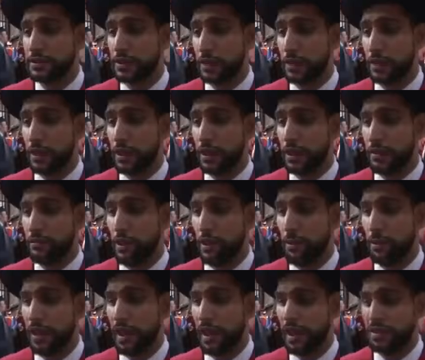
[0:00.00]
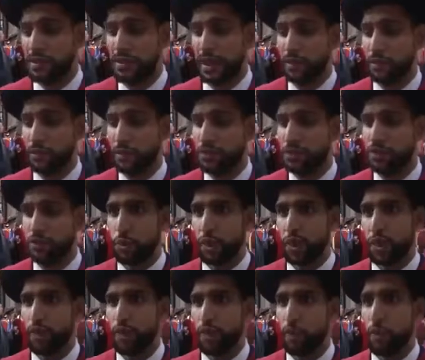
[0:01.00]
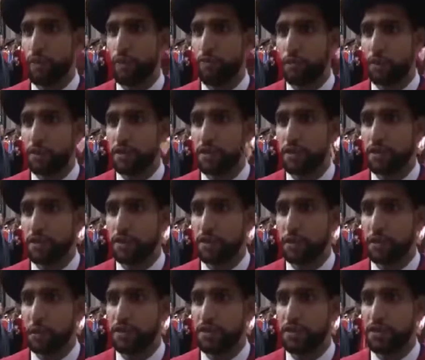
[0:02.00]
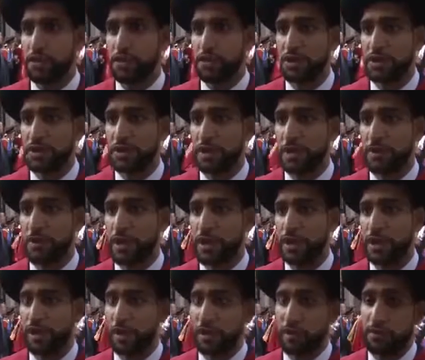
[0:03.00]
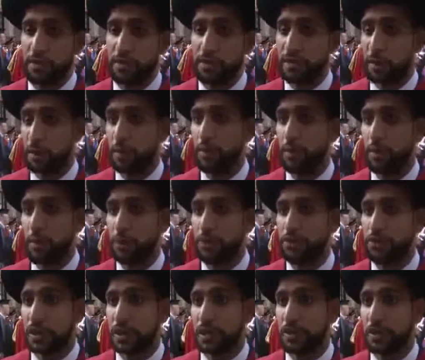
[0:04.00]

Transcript: So at the moment, like I said, we're just waiting on what Floyd's going to do, what decision he's going to make, and after that, then we know where we